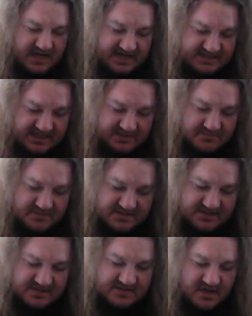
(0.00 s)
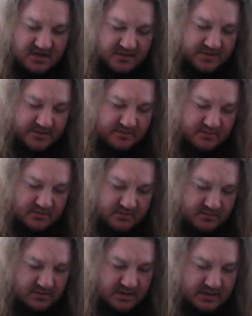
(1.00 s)
19 was Cesaro.
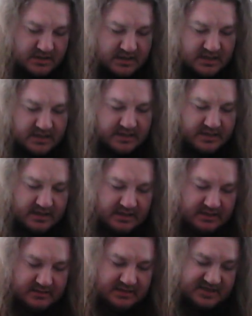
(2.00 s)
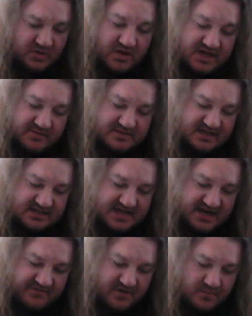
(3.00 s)
Then 20 was
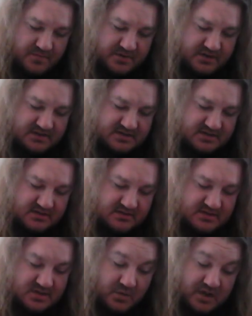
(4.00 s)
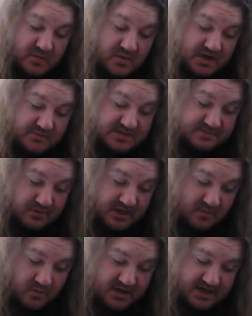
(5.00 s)
Xavier Woods. 21 was
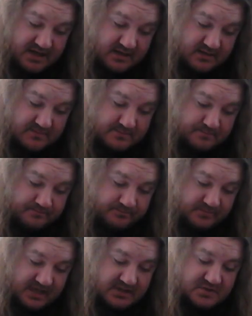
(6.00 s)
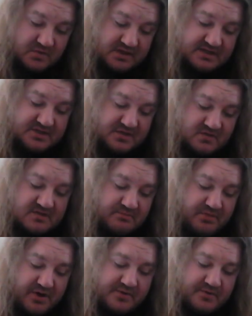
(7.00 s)
Bray Wyatt. 22 was
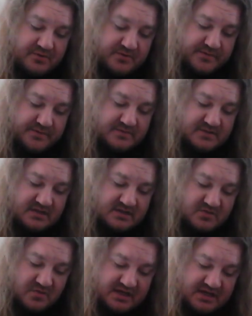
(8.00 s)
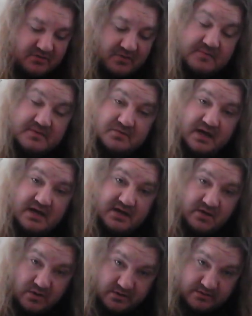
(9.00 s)
Apollo Crews. And then 23 was
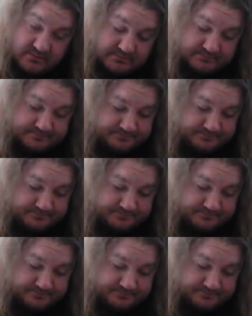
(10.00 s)
Randy Orton.